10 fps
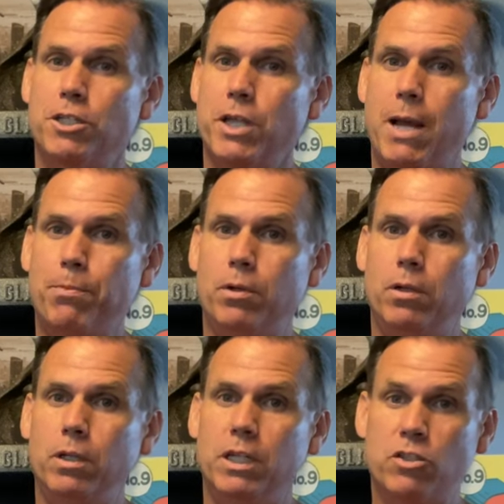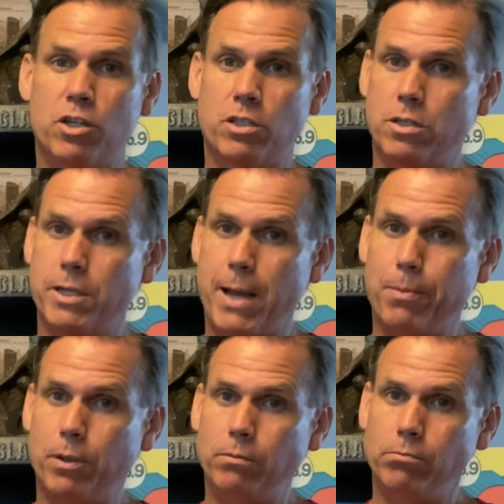sample. It's just a
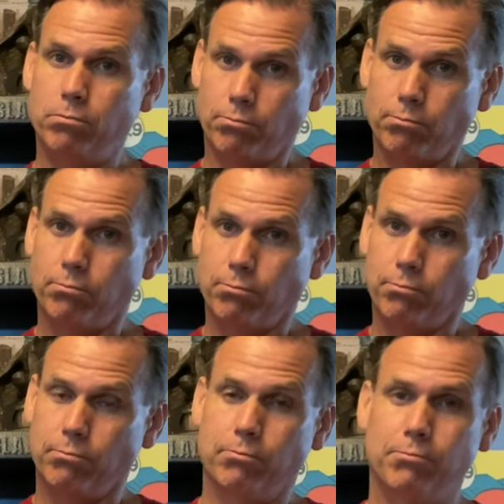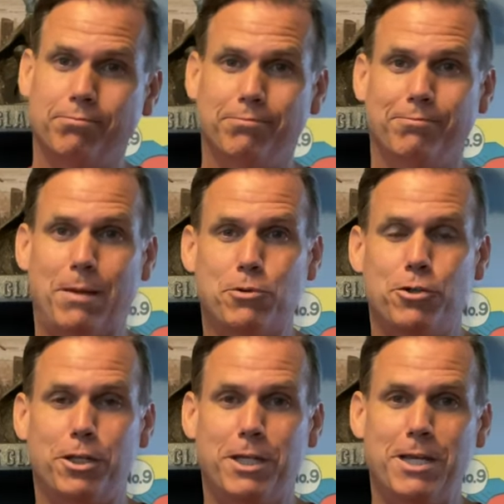sample. I'm
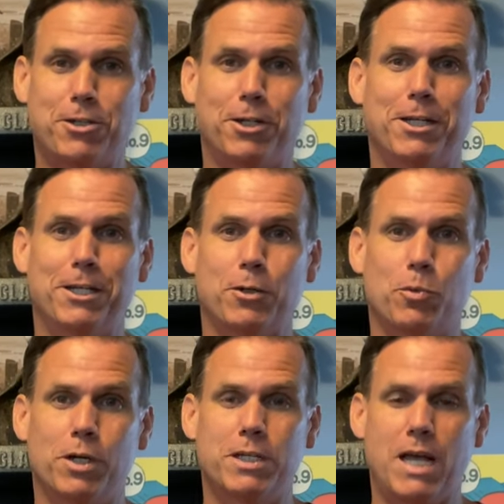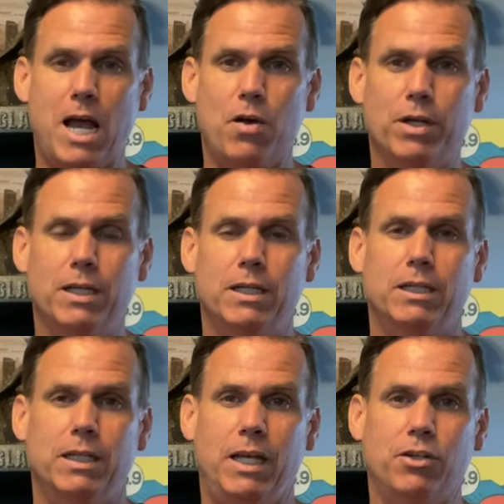sure the kinks are going to get worked out
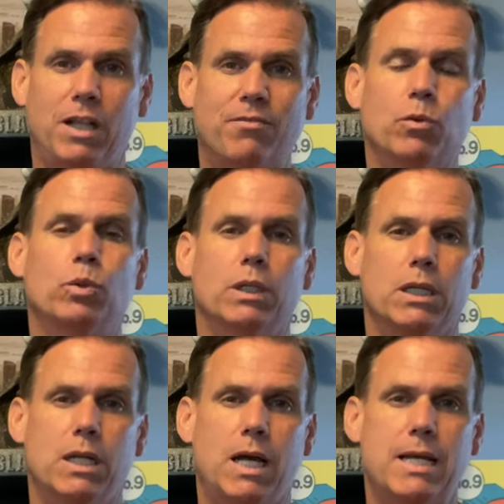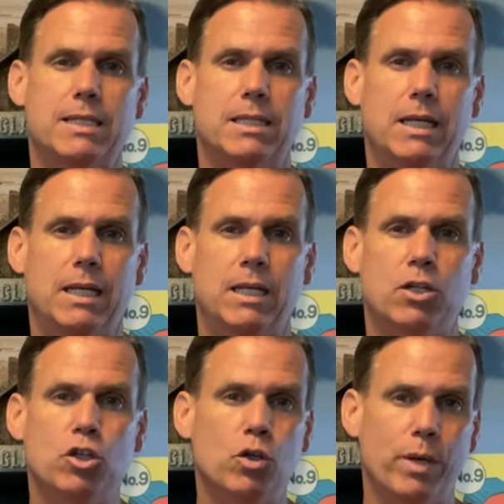and you'll have a really nice
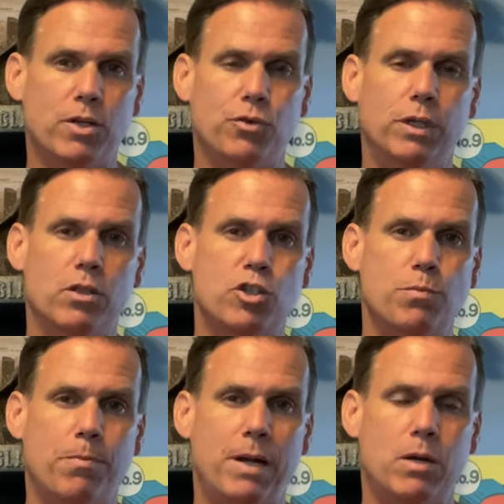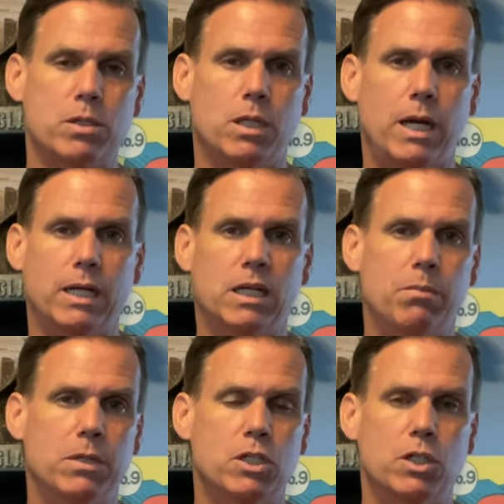new entry in the superpowers line
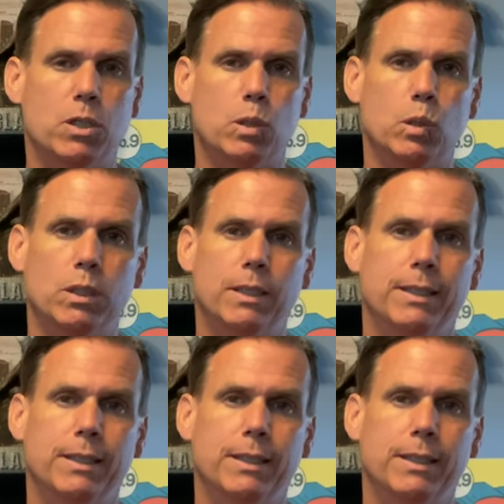coming to you.